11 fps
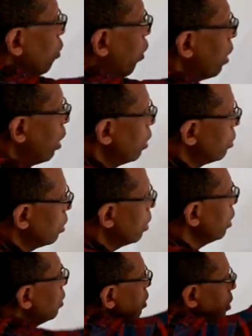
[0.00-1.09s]

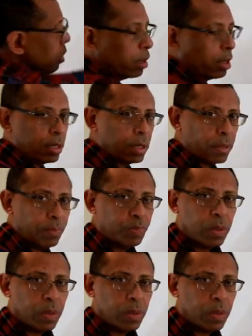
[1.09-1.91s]
180 degrees.